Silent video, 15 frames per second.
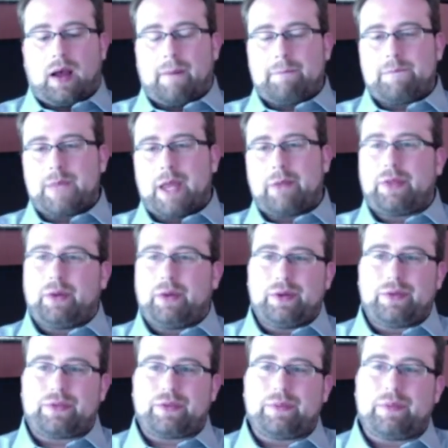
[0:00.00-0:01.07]
if there were
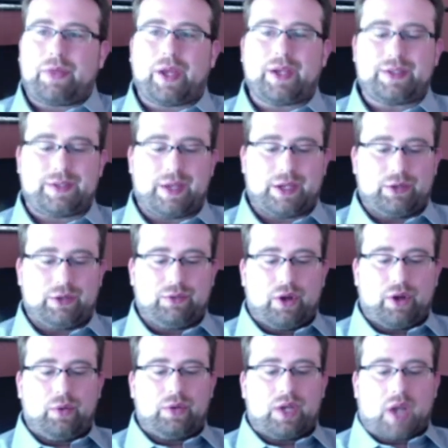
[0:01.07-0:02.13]
some things that you
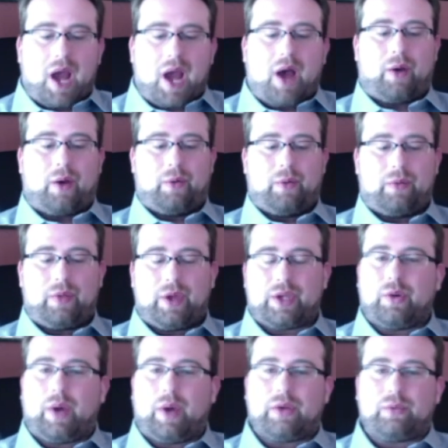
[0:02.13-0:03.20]
know now that
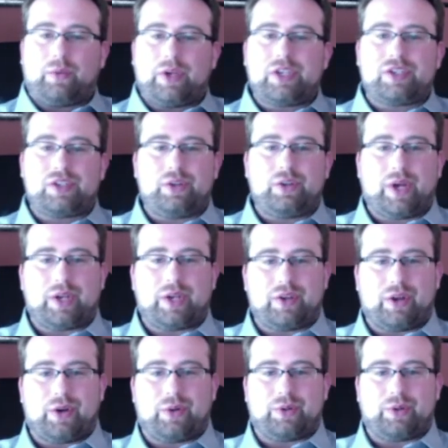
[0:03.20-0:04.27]
you had wished you had
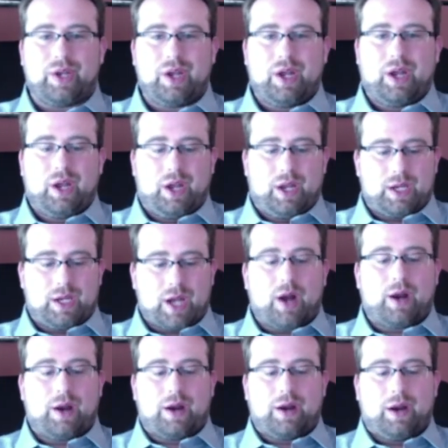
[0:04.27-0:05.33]
known
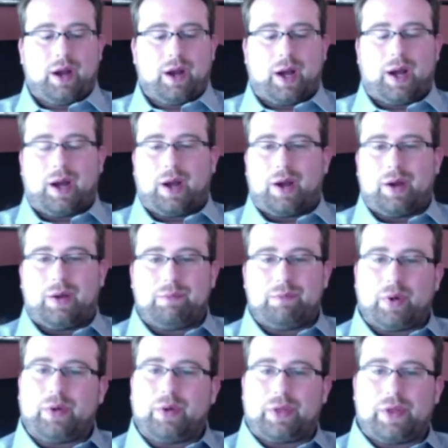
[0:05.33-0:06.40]
younger,
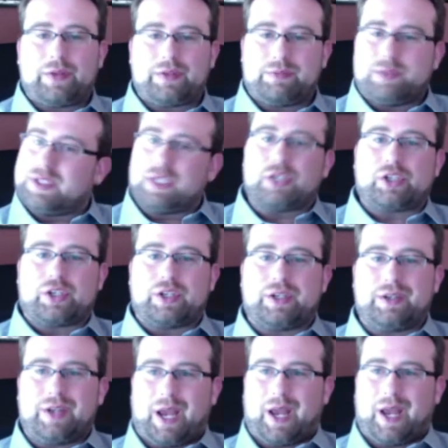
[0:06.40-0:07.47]
both as a
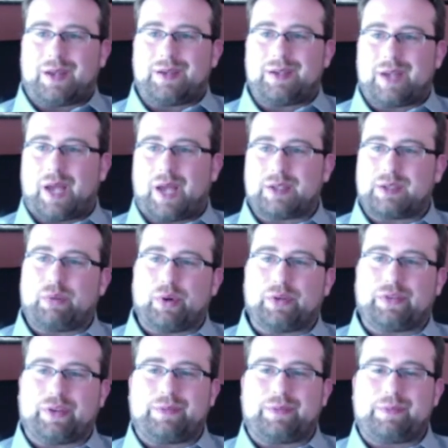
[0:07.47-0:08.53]
musician and as a person.